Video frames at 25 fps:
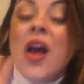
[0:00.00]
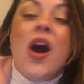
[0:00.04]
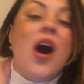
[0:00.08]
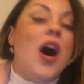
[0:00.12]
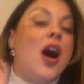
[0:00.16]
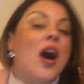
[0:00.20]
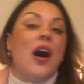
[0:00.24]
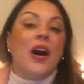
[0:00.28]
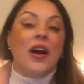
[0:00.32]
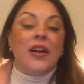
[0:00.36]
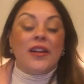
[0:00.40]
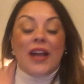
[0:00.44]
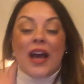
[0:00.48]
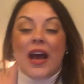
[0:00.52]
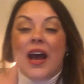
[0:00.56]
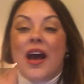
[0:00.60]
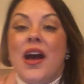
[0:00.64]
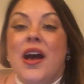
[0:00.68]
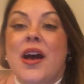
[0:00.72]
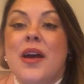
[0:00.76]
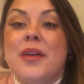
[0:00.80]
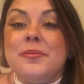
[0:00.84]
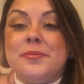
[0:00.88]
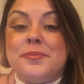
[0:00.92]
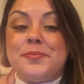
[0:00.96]
on
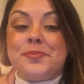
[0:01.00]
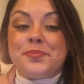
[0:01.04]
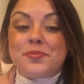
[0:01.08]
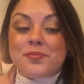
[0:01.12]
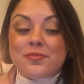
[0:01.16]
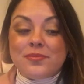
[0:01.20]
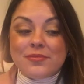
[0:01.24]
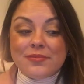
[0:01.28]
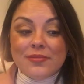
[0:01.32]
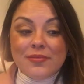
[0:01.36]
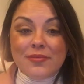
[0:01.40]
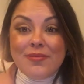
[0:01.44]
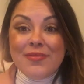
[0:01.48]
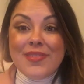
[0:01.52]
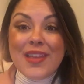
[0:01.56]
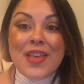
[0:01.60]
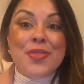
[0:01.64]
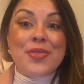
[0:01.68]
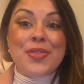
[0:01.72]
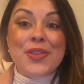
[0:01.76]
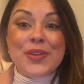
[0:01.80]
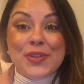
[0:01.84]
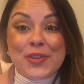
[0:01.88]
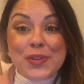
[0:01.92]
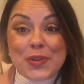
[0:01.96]

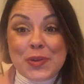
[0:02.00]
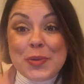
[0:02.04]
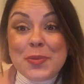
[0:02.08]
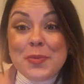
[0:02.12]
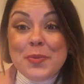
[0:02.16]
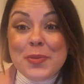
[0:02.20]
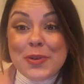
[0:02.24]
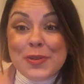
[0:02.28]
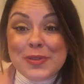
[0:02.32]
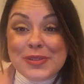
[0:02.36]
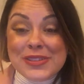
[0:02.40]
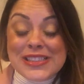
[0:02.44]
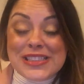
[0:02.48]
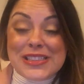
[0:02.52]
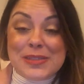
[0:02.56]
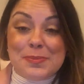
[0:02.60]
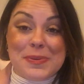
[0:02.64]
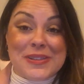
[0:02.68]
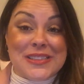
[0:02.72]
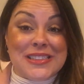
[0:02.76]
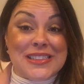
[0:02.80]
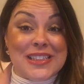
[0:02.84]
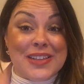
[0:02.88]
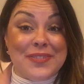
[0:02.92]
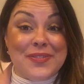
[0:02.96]
the new moon
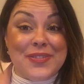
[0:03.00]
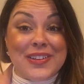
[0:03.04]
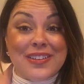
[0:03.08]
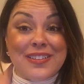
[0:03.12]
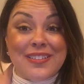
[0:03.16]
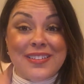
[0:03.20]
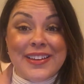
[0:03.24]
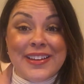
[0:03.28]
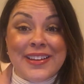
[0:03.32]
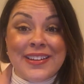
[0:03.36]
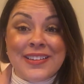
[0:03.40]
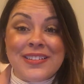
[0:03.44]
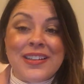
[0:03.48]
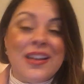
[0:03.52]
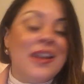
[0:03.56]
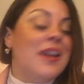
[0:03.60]
specifically,